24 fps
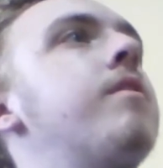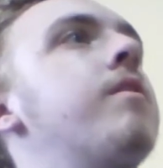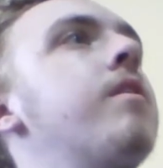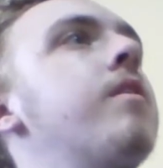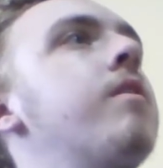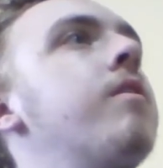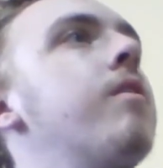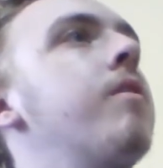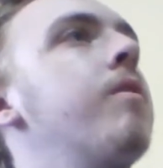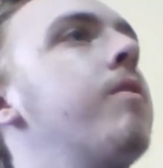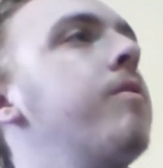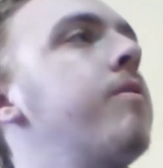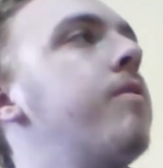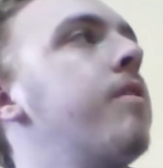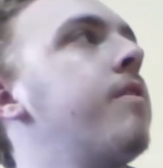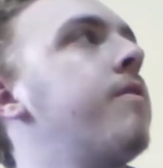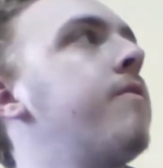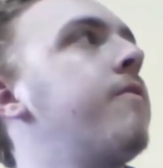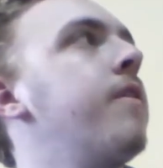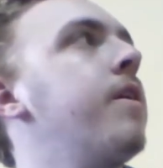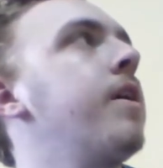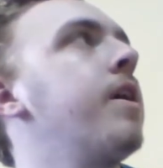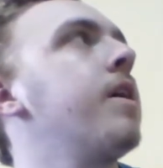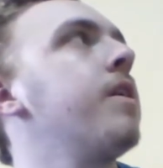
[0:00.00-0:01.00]
there's no such
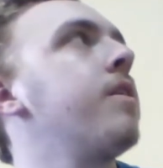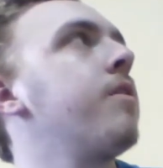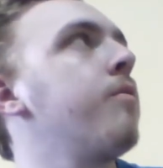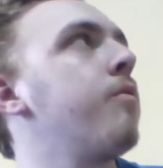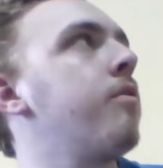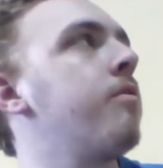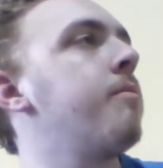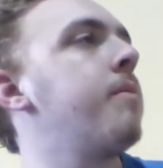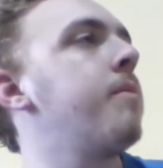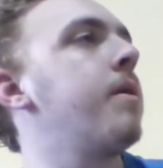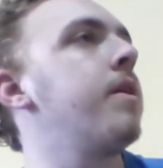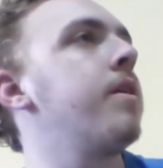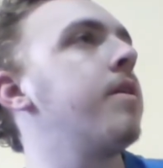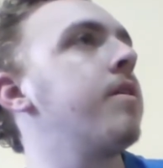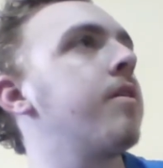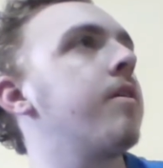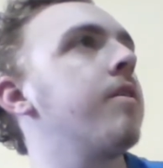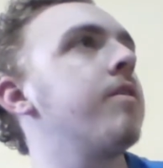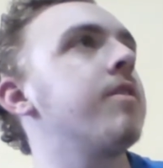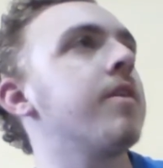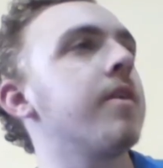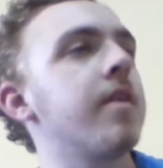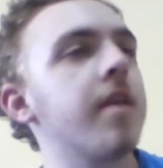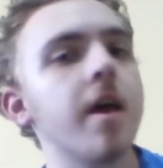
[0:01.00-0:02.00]
thing as a wolfman in the
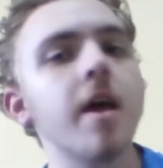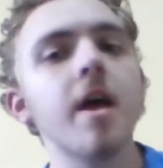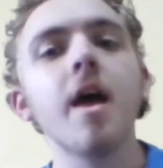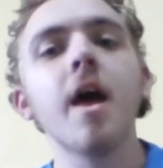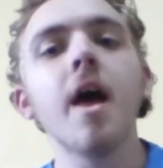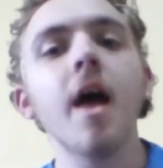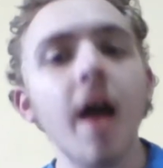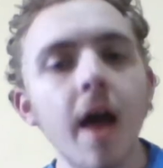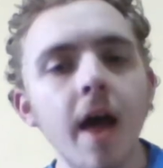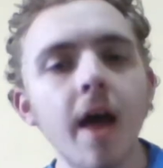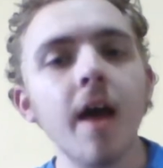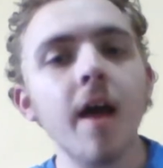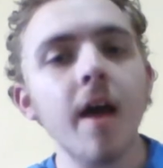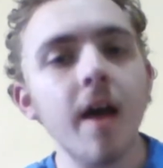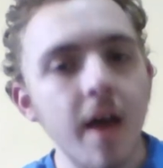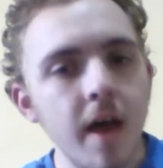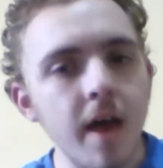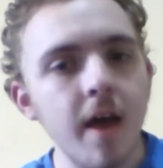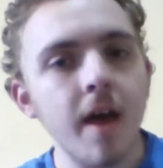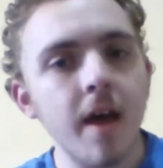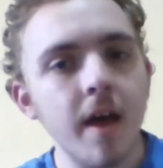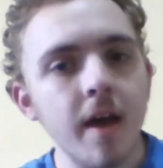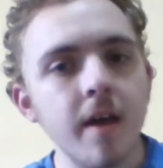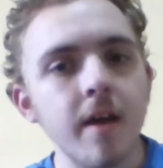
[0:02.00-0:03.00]
closet." Uh
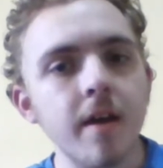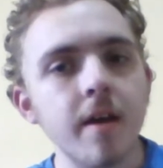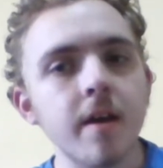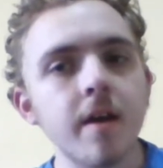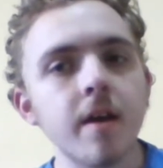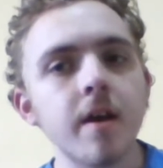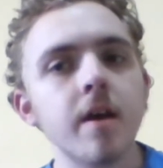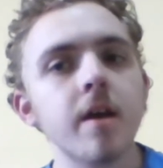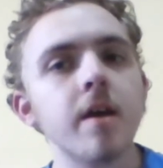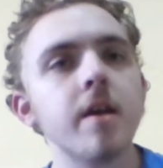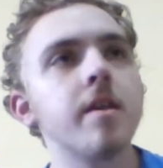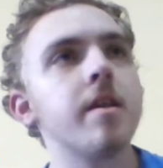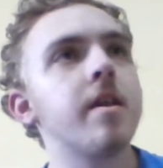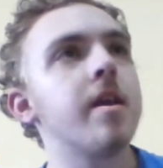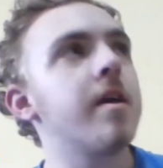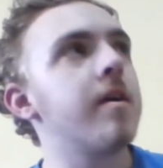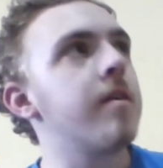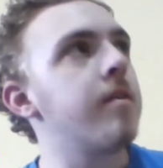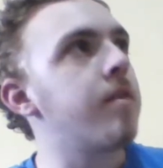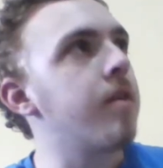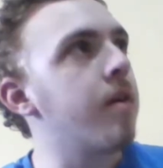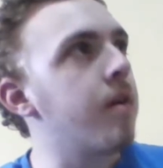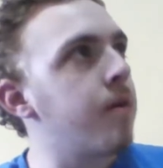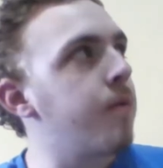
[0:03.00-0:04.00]
huh.
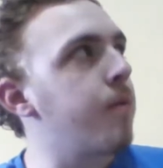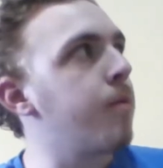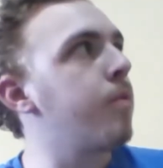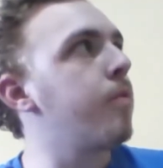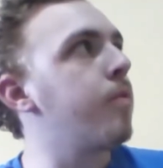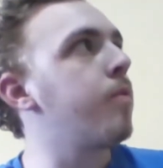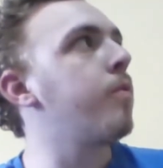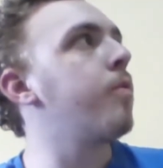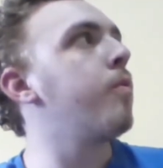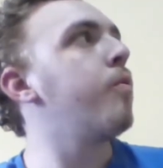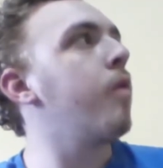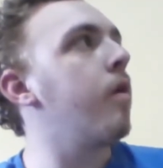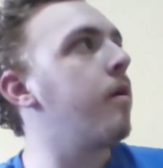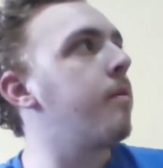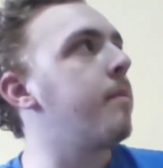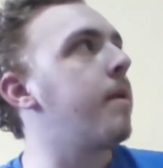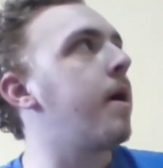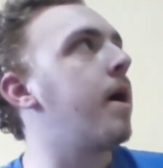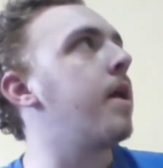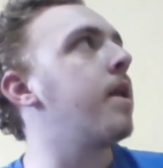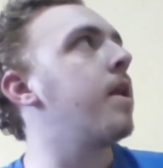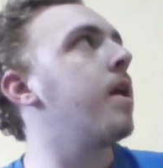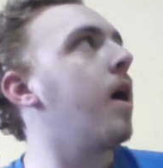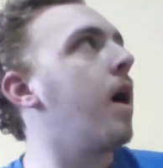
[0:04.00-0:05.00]
There's no
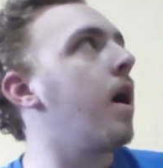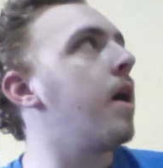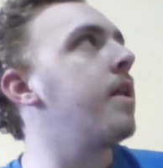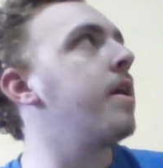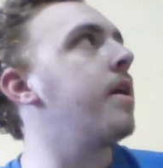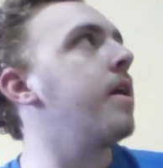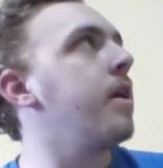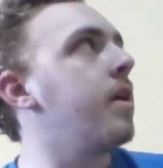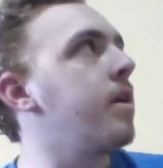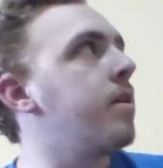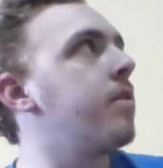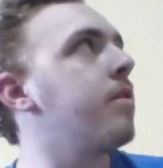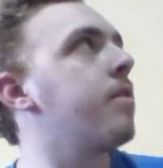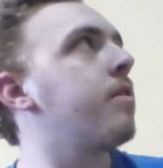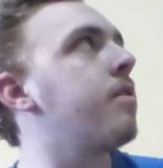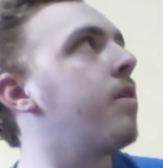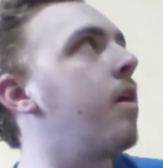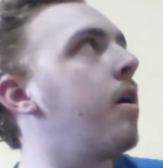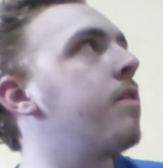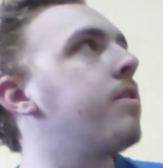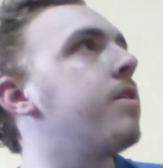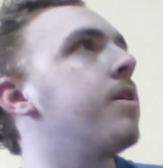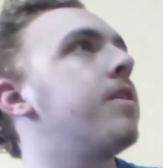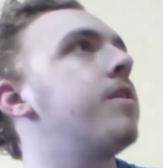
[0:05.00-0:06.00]
wolfman hiding in your
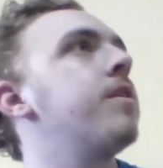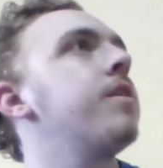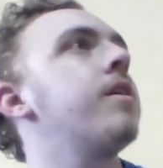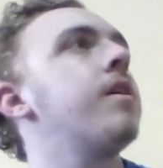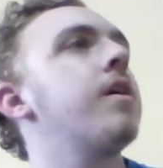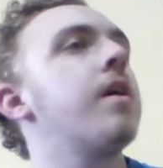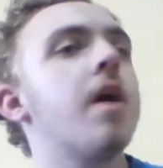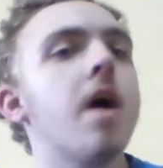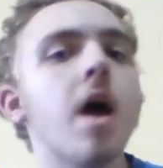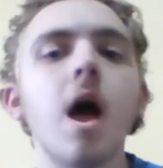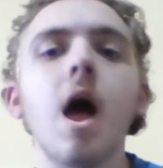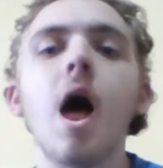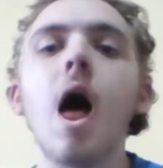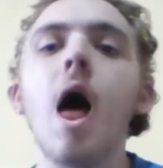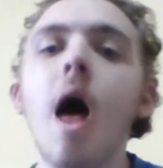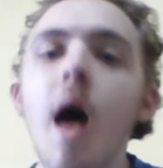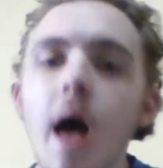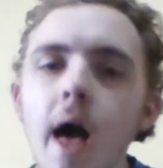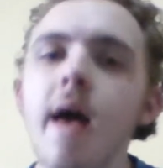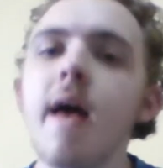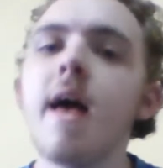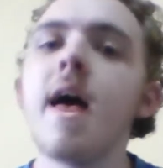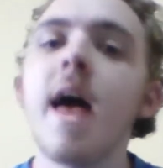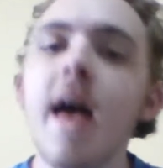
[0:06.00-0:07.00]
closet.
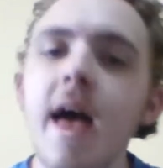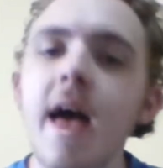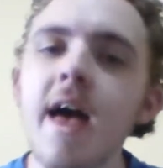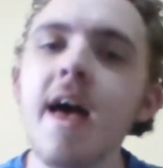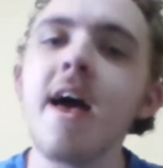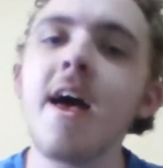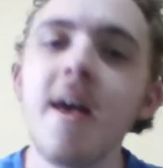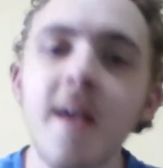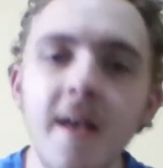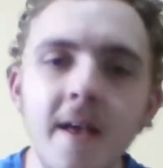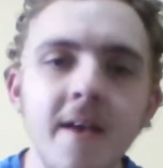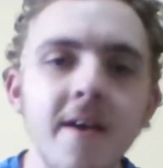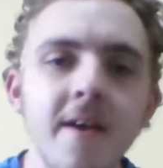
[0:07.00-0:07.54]
Uh huh.